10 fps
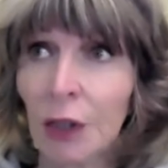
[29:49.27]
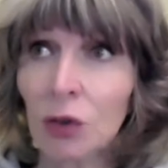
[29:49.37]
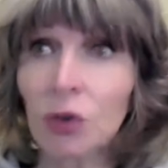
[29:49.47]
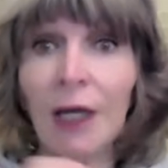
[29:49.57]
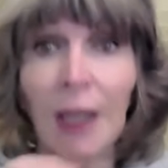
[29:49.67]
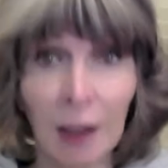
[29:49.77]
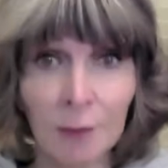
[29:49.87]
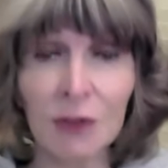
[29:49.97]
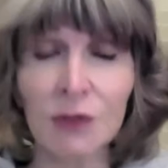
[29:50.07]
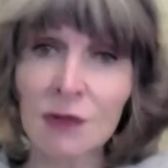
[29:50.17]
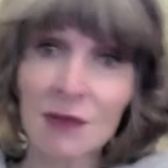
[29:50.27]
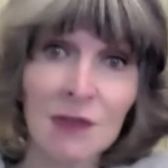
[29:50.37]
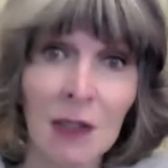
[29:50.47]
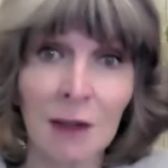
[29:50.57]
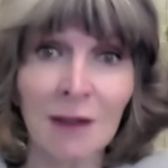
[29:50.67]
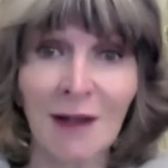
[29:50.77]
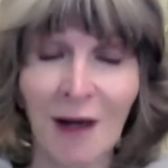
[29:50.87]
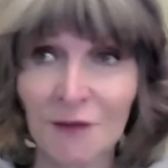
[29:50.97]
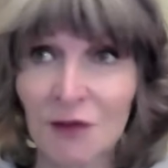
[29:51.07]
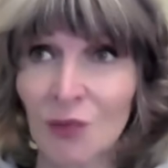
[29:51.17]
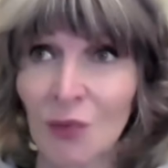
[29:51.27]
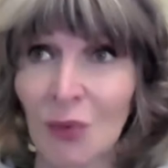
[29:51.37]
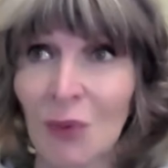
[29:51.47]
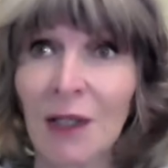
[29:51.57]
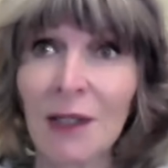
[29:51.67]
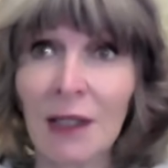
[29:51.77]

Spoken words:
look at because the sun, after all,